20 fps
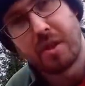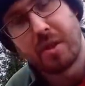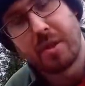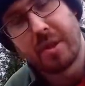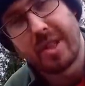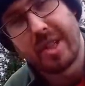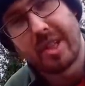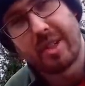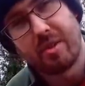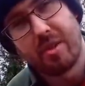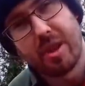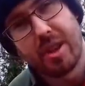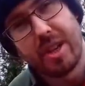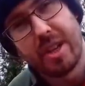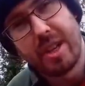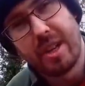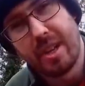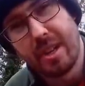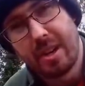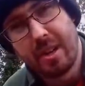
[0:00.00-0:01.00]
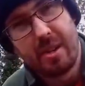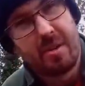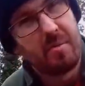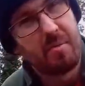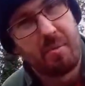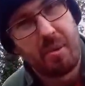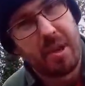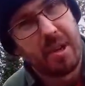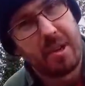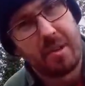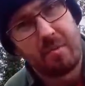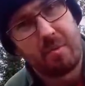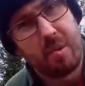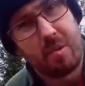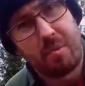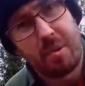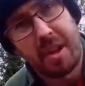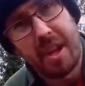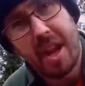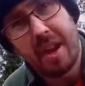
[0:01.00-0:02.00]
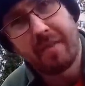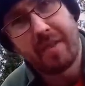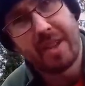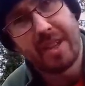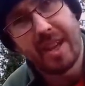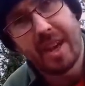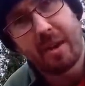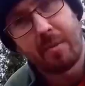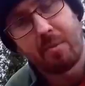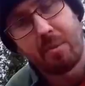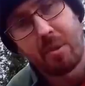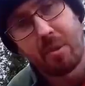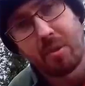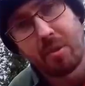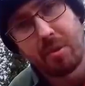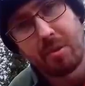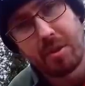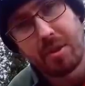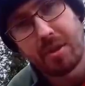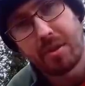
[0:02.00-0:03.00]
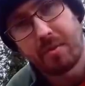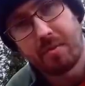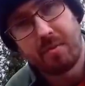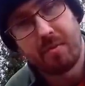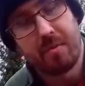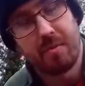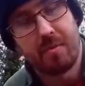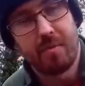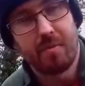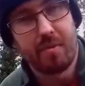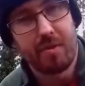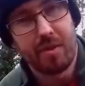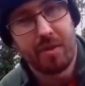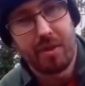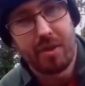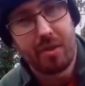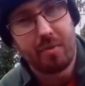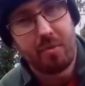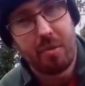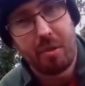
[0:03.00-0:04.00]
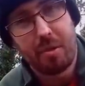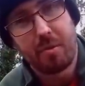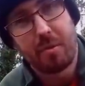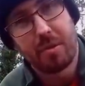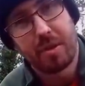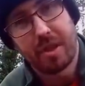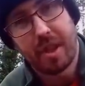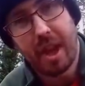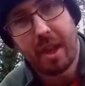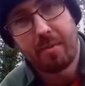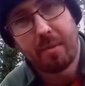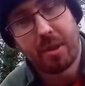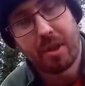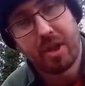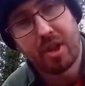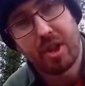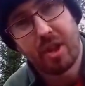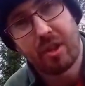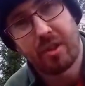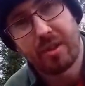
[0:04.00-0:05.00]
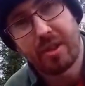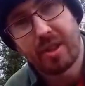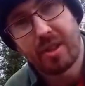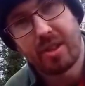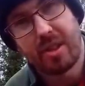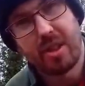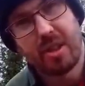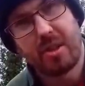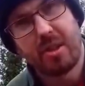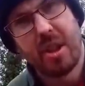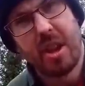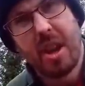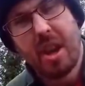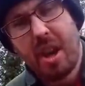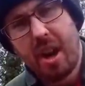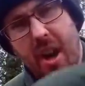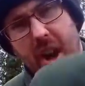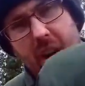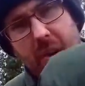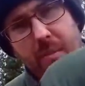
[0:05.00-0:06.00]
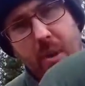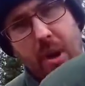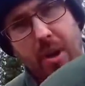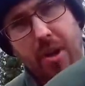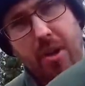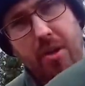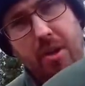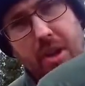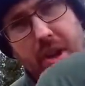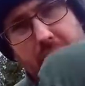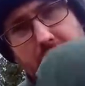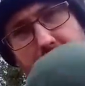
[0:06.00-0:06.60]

to a degree, but probably heavy downpours, you probably wouldn't stand much chance. I might usually